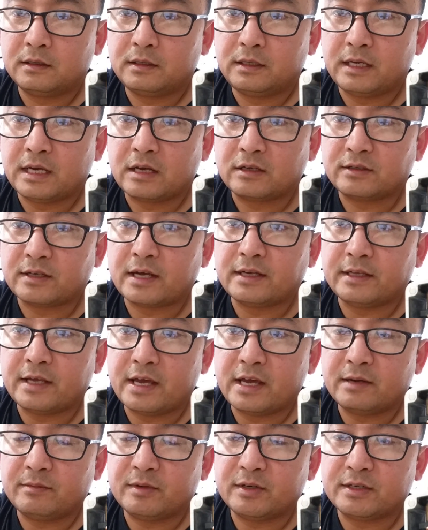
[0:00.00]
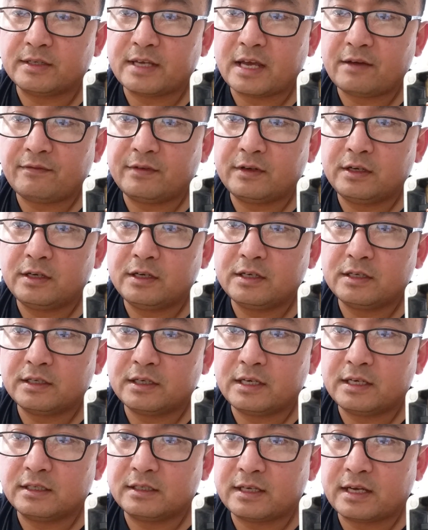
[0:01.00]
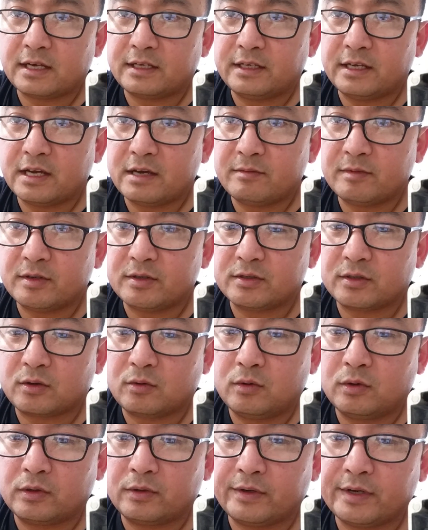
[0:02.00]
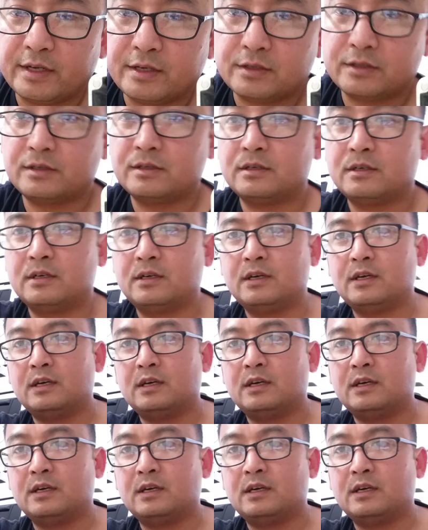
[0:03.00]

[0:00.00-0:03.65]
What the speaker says: The outside diameter is 1/2 inch, inside diameter is 1/4 inch.